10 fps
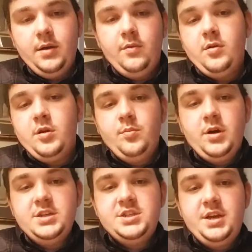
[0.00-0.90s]
Hi, welcome to
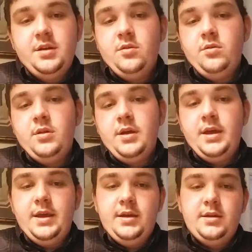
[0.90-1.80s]
my channel,
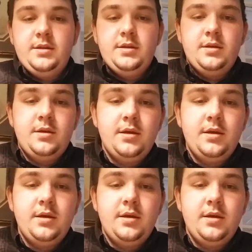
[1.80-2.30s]
and